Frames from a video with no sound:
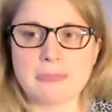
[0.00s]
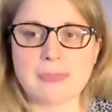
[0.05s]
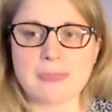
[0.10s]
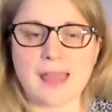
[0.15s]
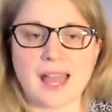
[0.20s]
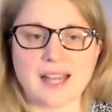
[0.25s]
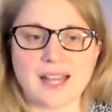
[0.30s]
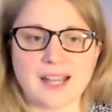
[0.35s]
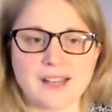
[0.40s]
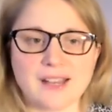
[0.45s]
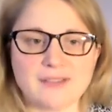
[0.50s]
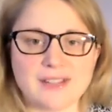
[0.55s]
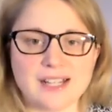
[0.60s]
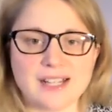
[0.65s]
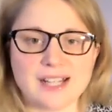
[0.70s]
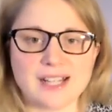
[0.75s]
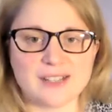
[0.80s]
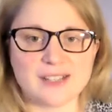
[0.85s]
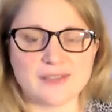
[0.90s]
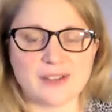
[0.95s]
And I
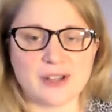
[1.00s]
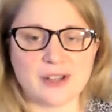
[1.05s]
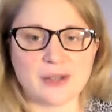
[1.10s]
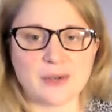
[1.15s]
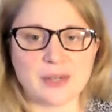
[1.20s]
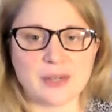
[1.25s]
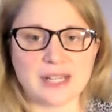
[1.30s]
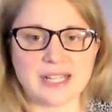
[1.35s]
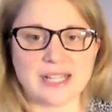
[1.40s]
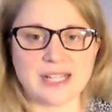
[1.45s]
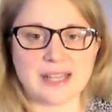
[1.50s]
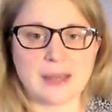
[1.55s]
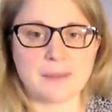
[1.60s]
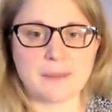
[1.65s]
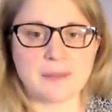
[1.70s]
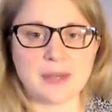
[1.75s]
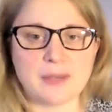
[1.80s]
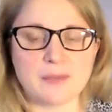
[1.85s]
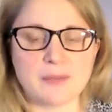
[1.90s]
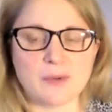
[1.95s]
realised very quickly that
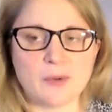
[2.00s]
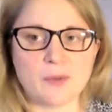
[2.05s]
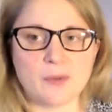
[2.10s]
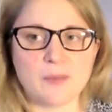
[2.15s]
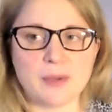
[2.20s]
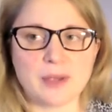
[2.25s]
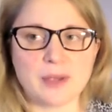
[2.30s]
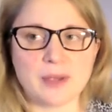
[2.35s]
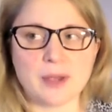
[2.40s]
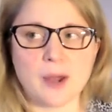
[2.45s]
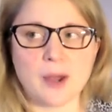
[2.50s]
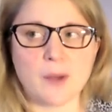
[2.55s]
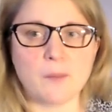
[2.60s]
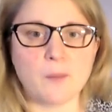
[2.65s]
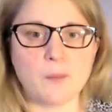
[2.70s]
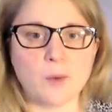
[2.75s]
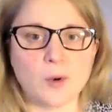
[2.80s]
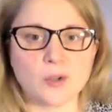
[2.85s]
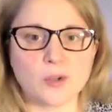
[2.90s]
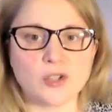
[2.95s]
people will become
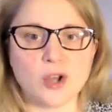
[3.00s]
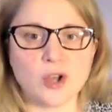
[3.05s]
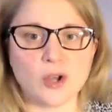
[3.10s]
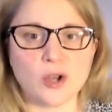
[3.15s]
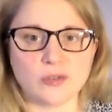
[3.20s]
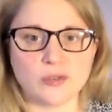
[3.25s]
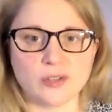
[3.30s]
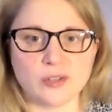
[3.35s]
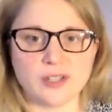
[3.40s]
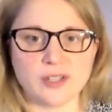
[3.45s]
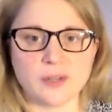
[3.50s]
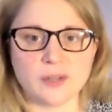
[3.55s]
more tolerant,